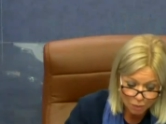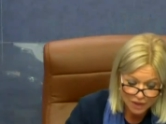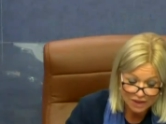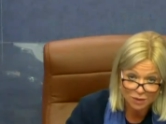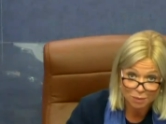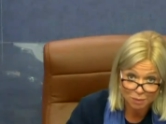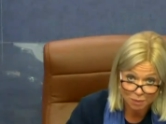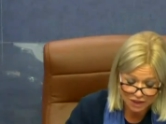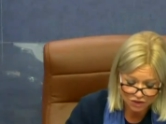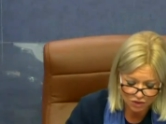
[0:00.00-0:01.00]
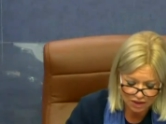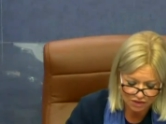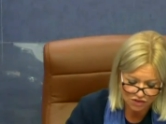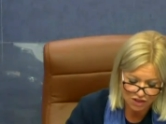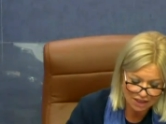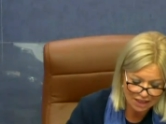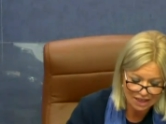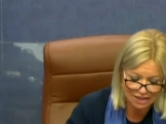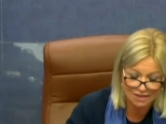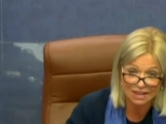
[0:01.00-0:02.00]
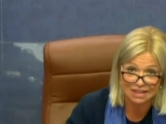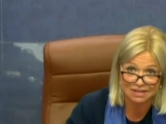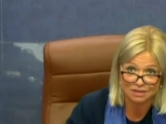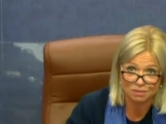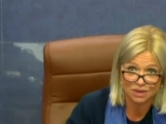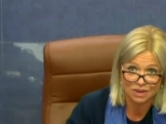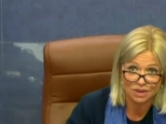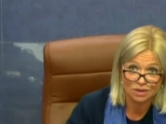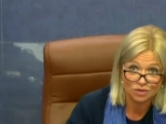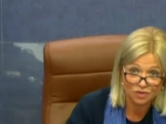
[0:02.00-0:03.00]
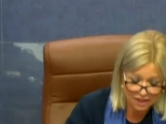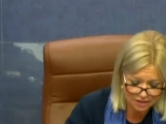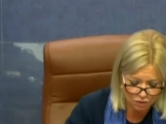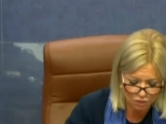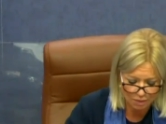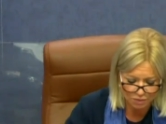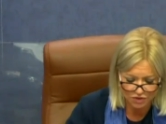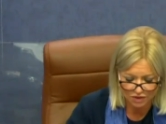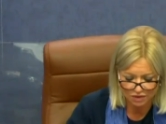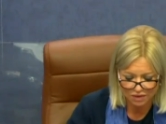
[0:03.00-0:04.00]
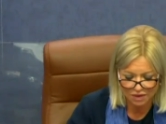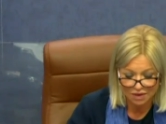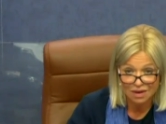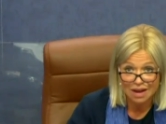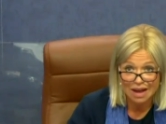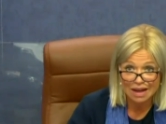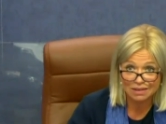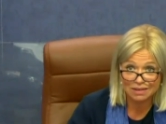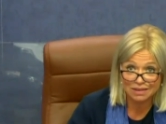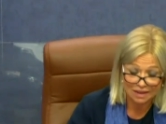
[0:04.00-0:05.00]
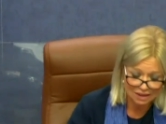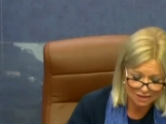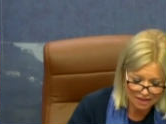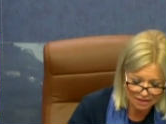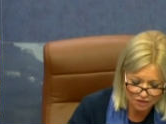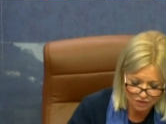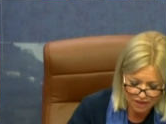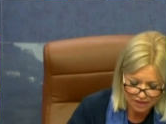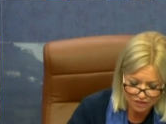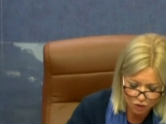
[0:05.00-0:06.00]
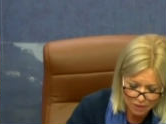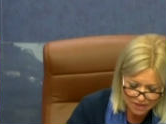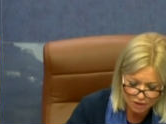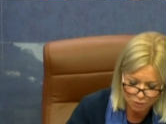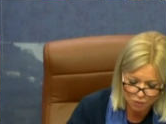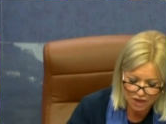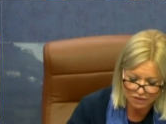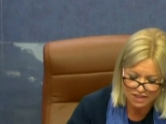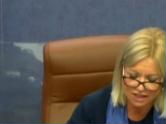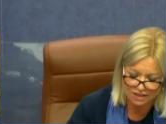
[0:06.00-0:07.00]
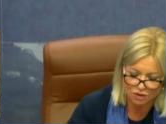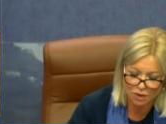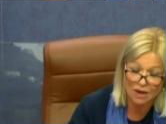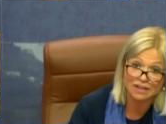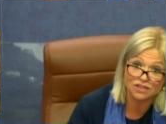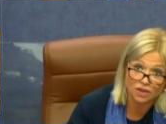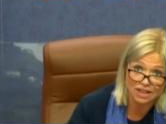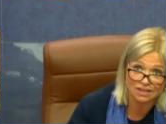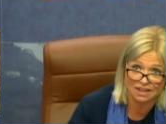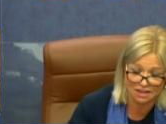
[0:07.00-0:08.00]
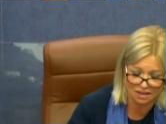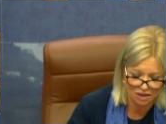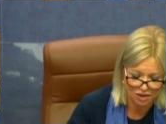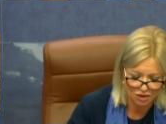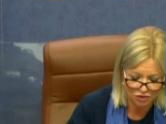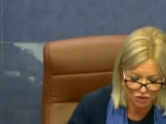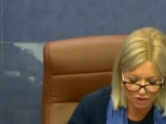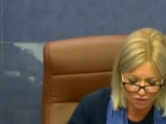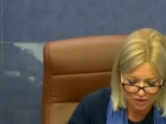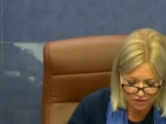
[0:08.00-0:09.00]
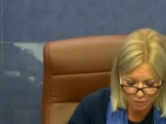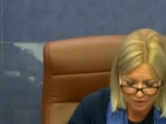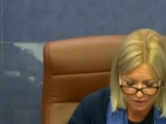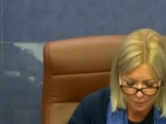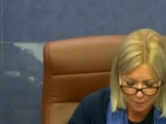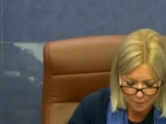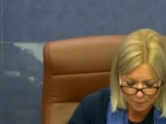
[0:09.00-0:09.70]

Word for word: combat patronage and clientelism, fight corruption, and incentivize the domestic private sector while attracting for an investment.